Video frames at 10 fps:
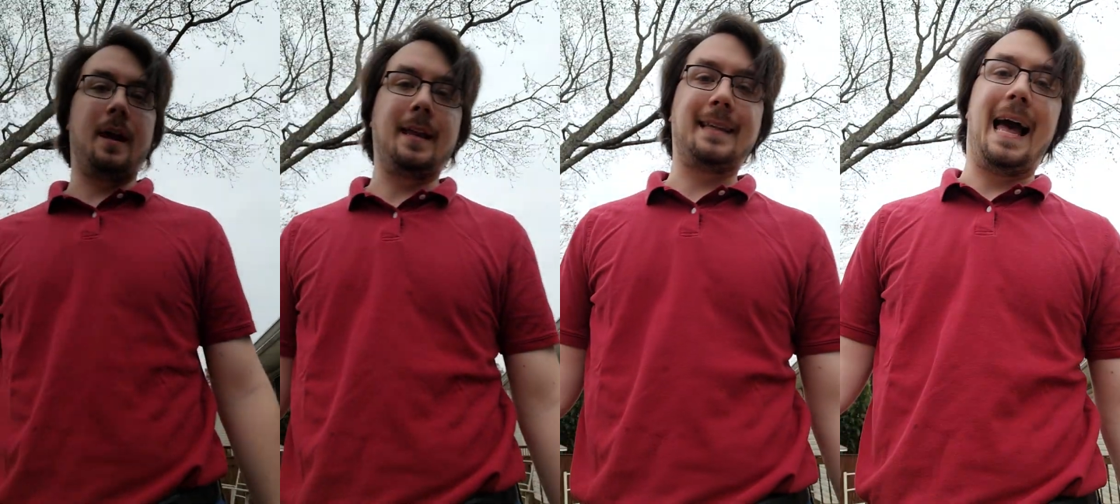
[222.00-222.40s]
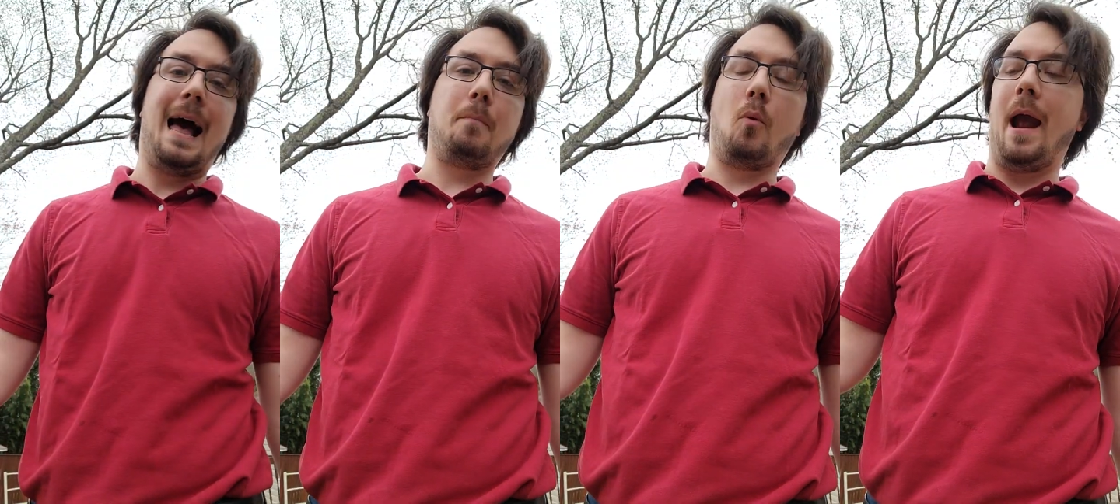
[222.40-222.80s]
a
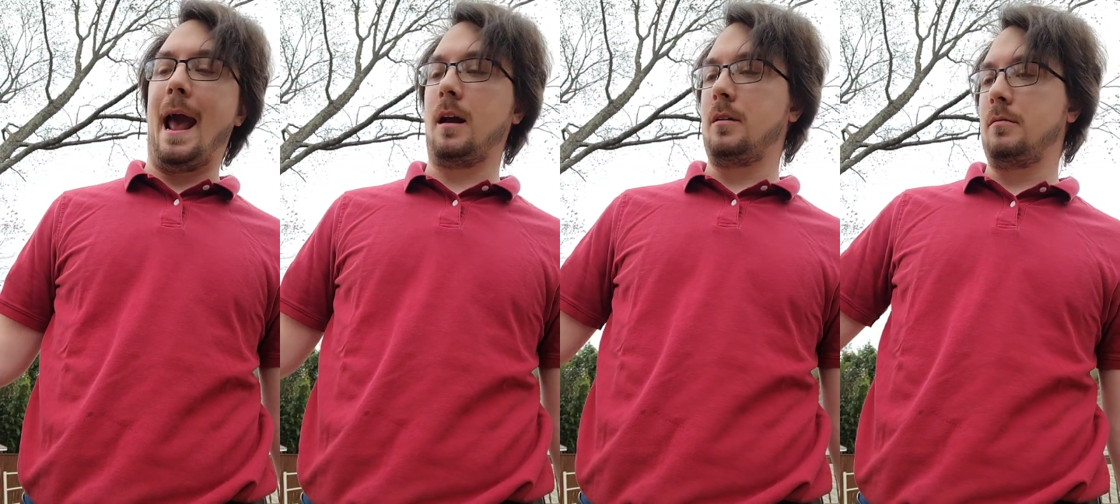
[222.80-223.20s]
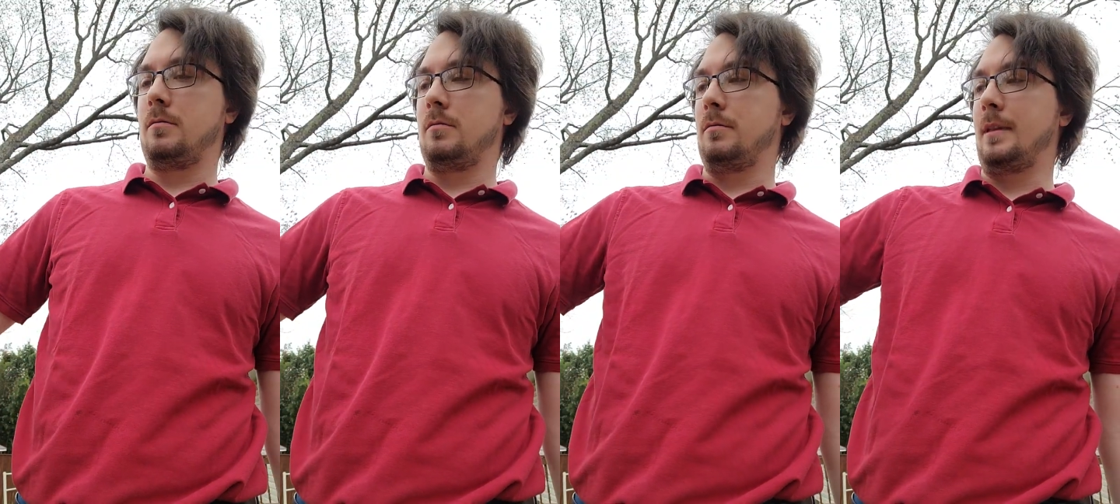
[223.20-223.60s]
top rack,
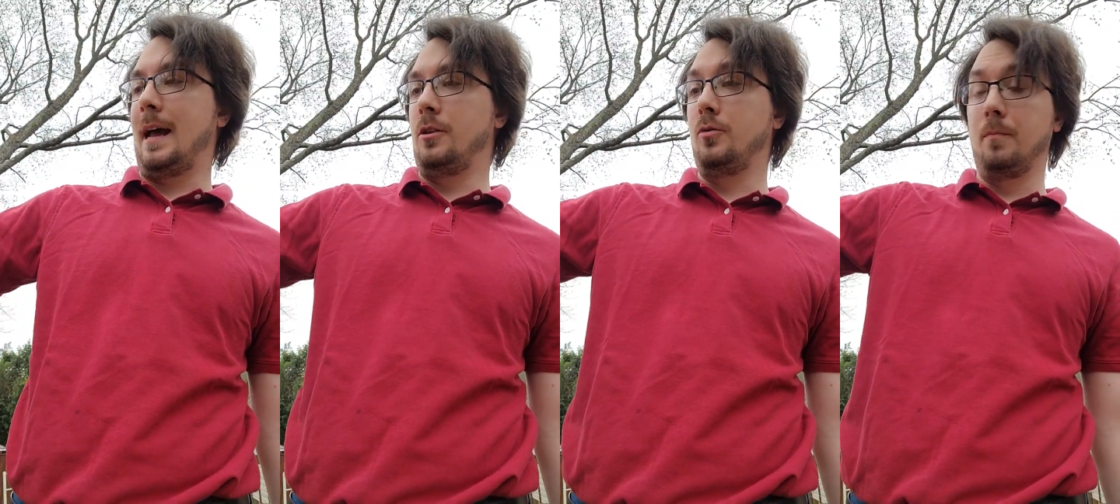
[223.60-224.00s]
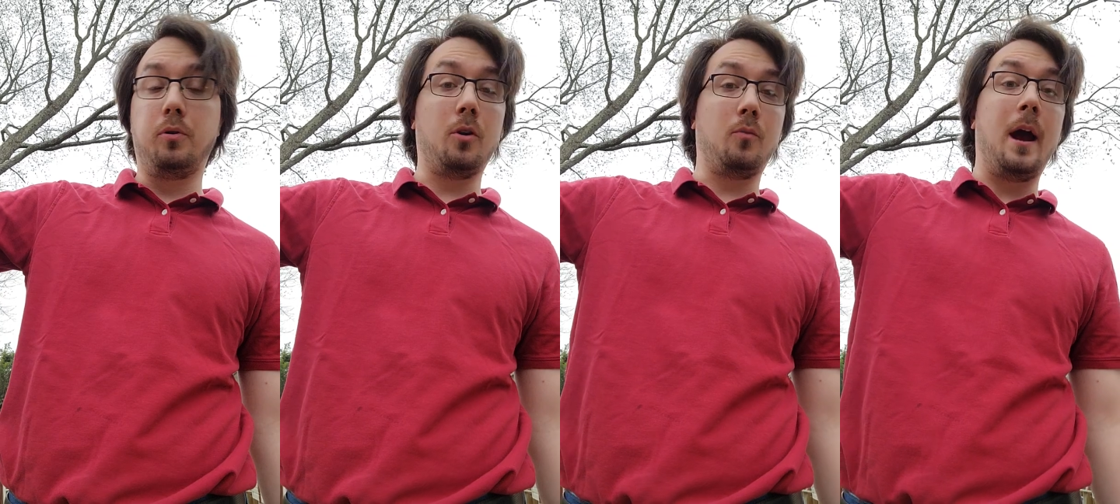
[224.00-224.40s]
that you can
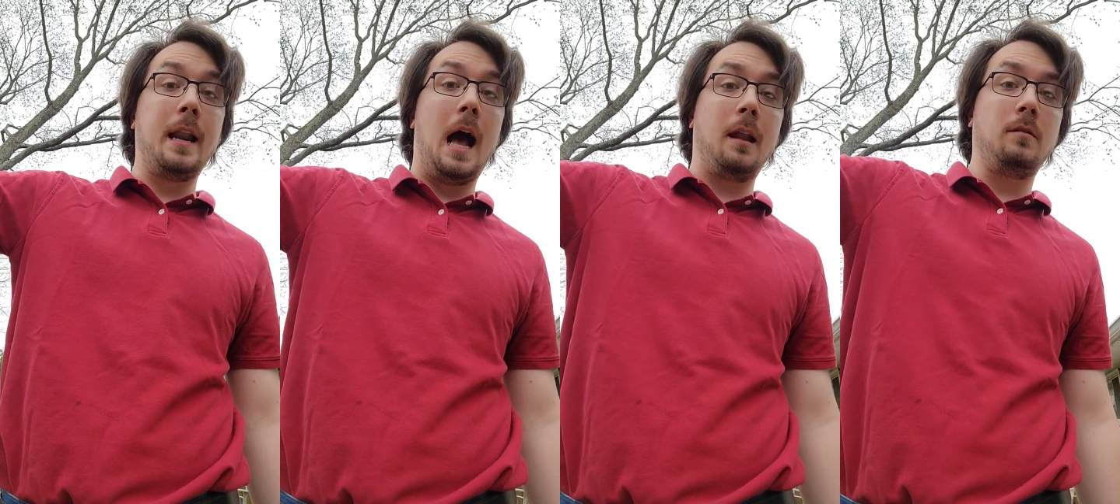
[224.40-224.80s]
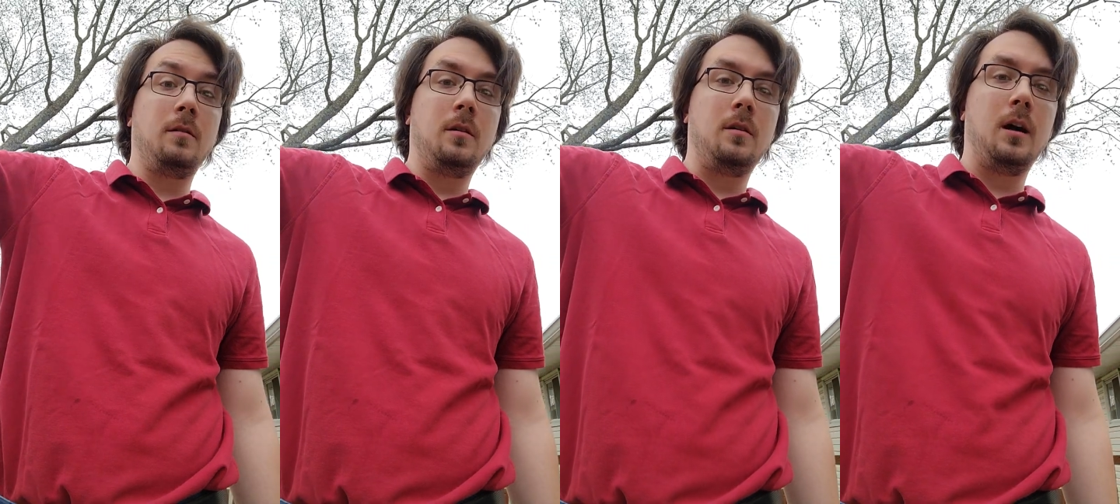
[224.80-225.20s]
put it right
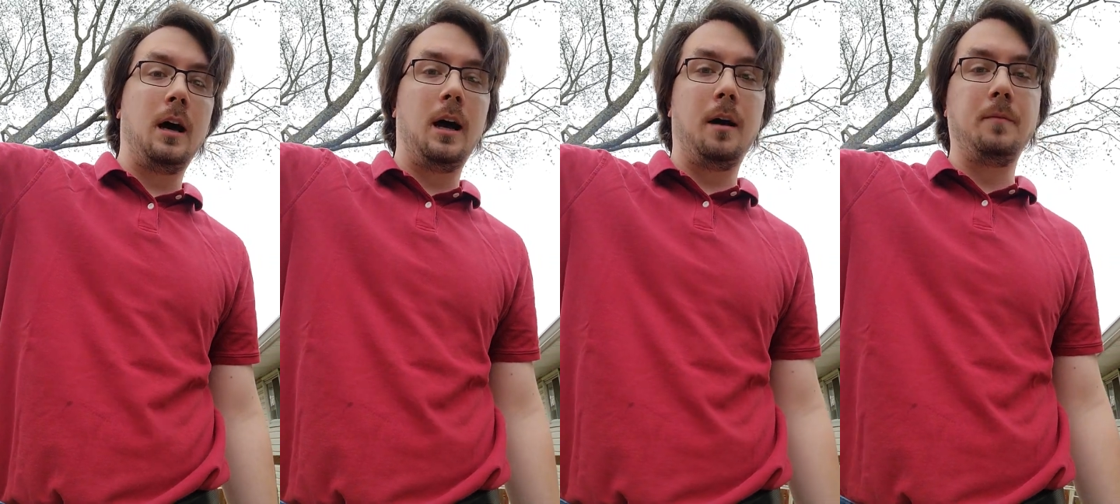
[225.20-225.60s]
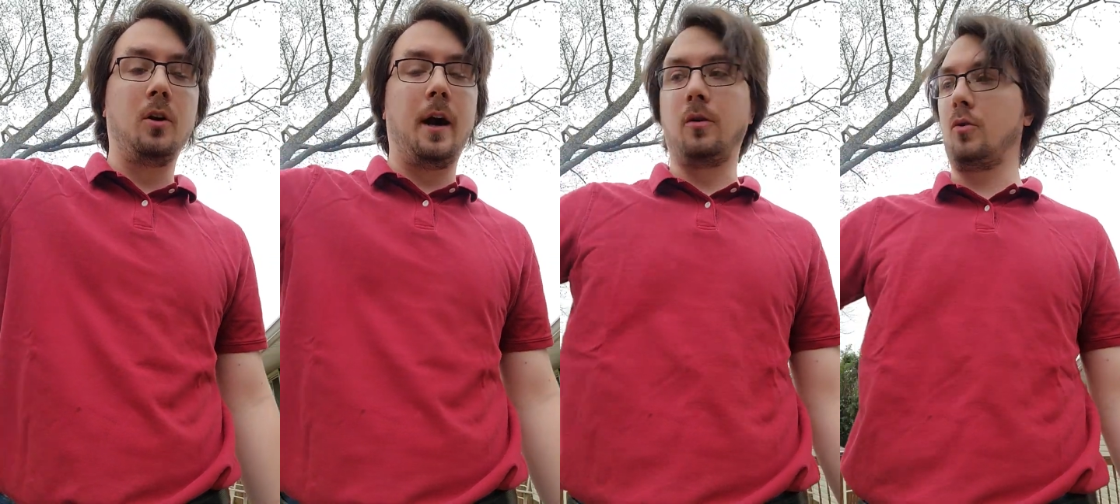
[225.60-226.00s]
on. You
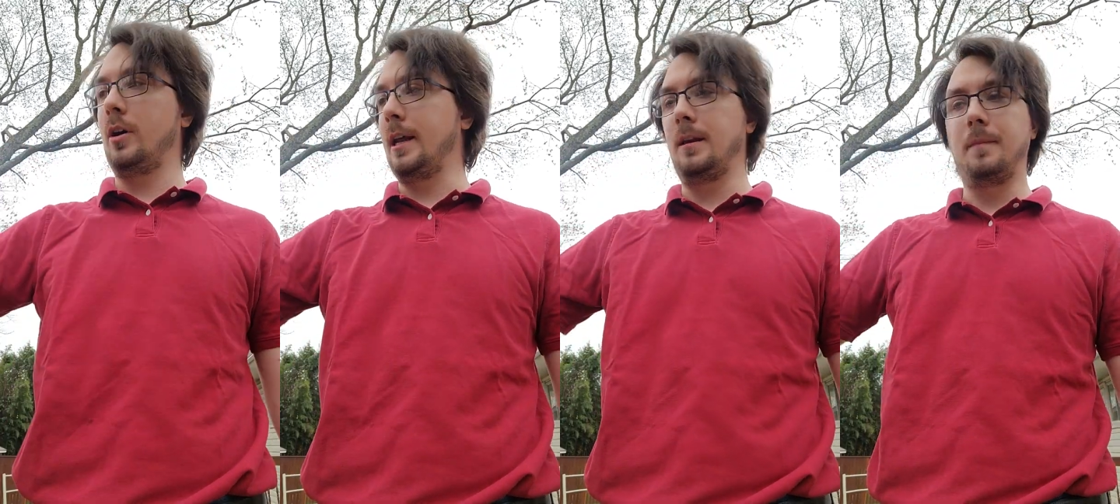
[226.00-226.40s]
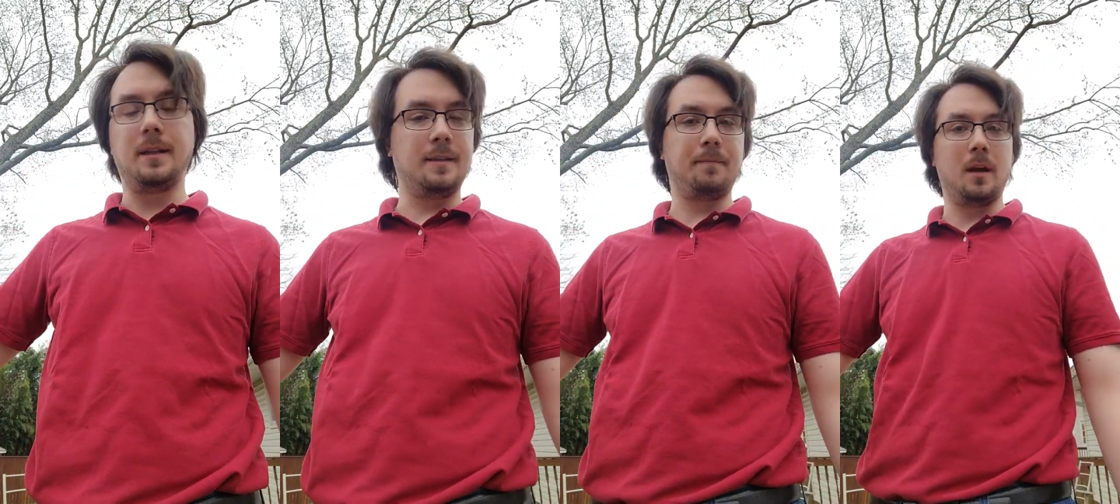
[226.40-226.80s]
know, I don't cook any
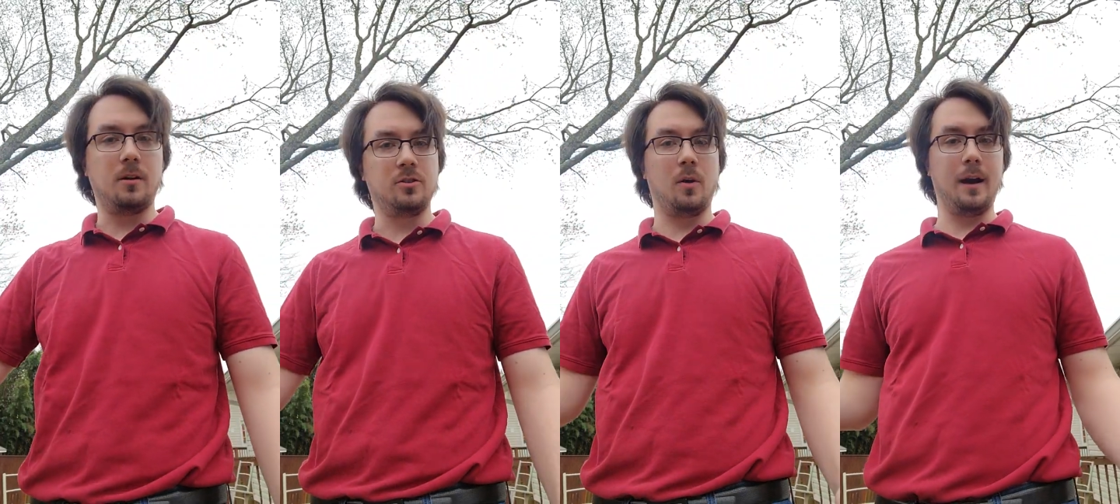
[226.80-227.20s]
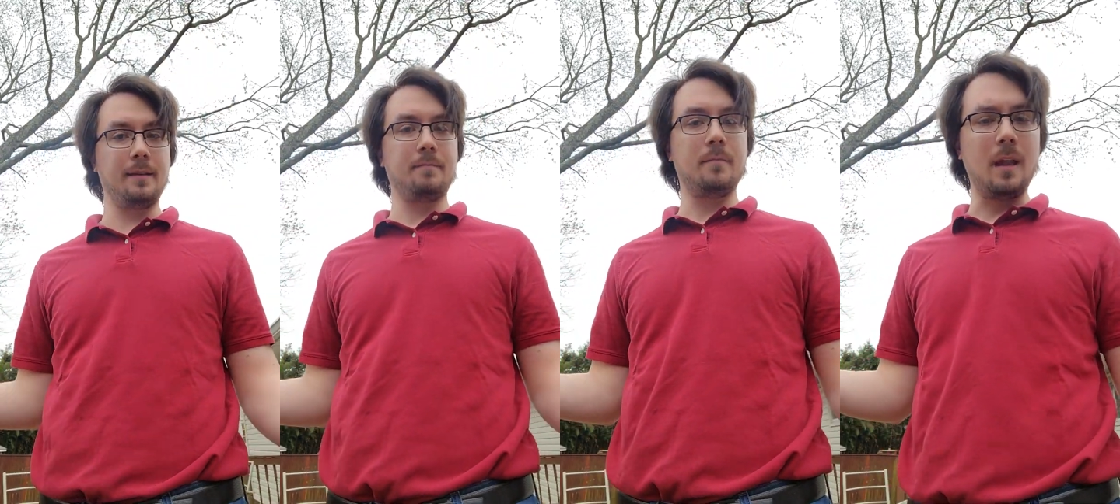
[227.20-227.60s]
meats up there, so
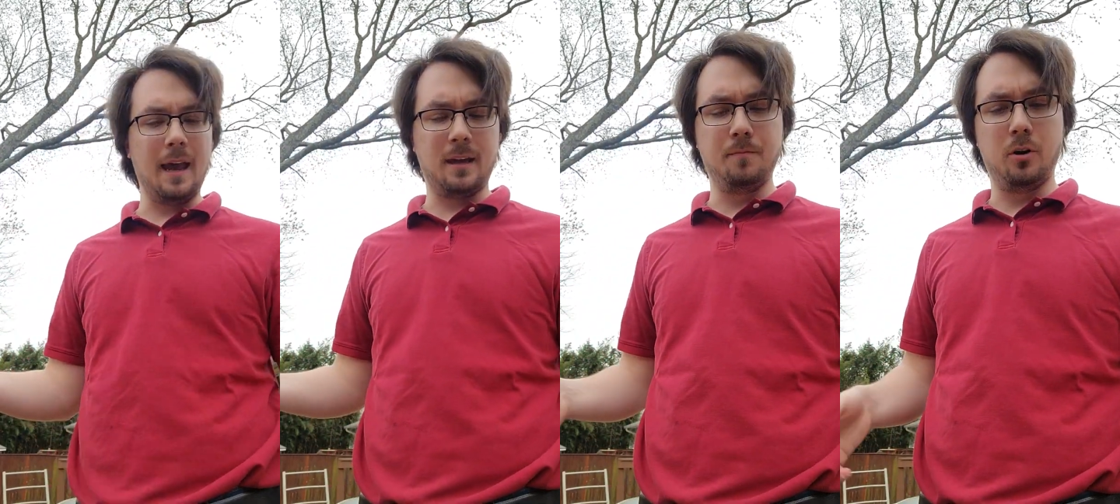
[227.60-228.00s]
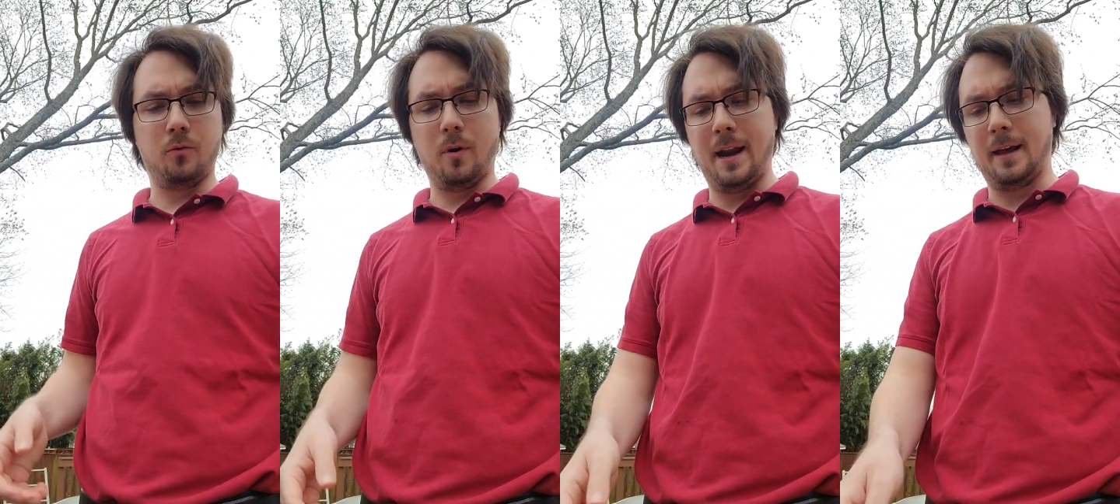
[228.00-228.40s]
I can put
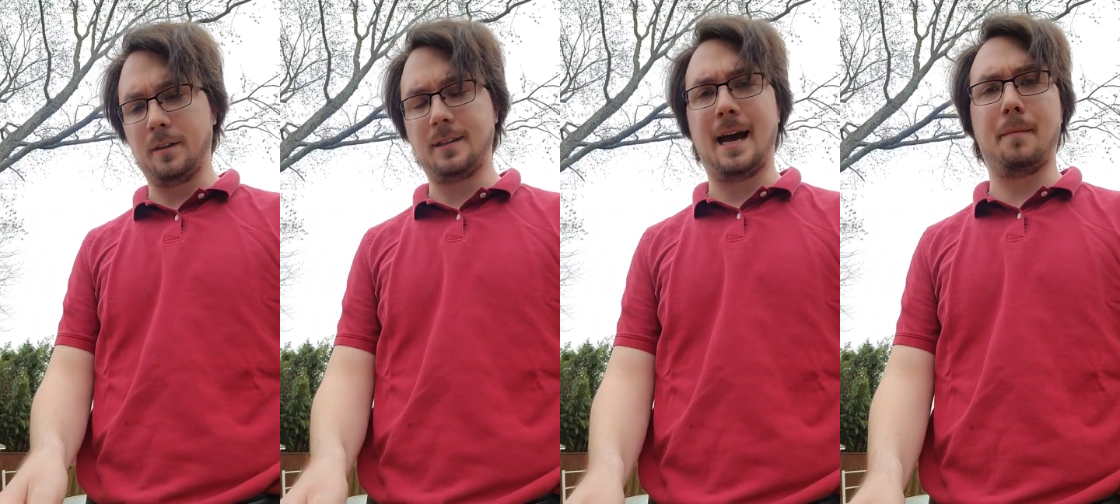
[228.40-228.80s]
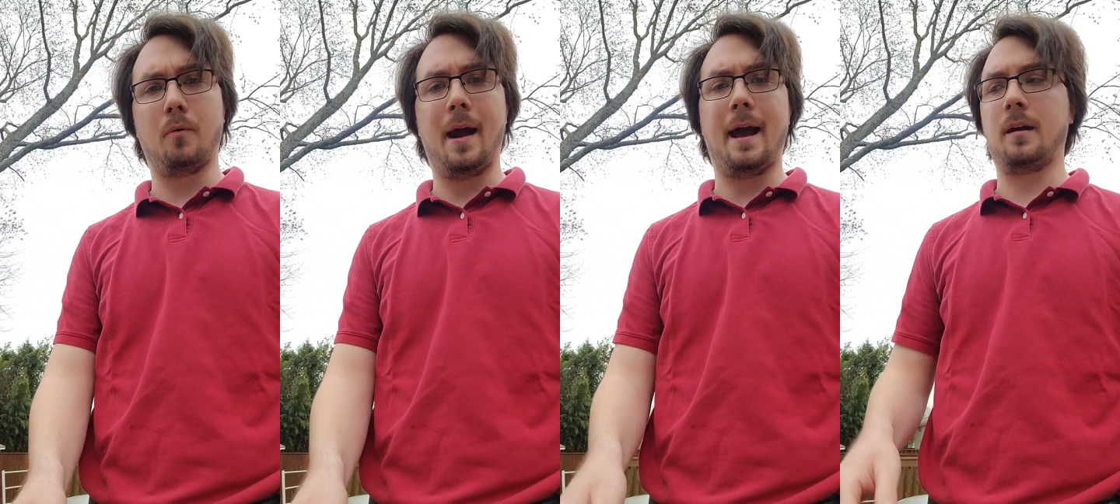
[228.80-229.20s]
it right on the
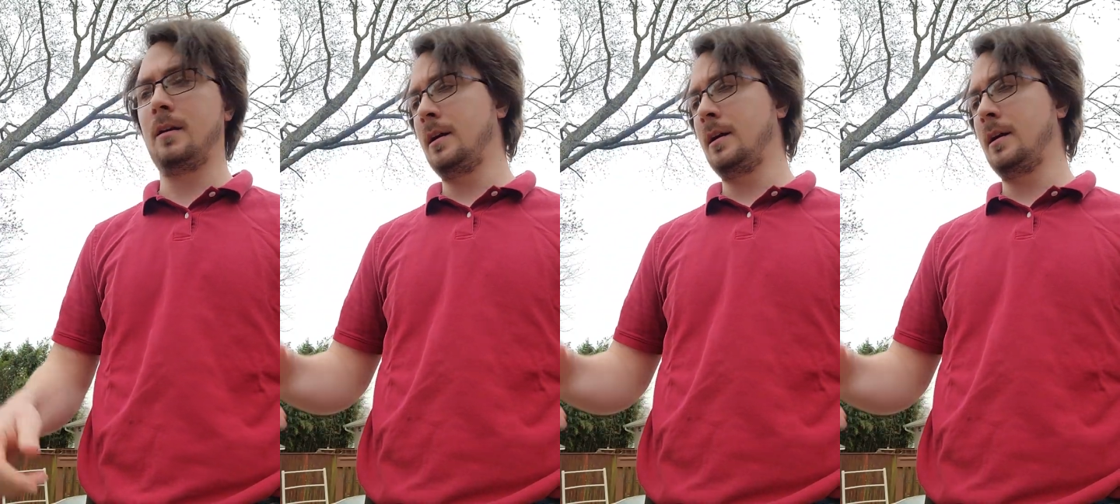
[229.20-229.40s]
top rack.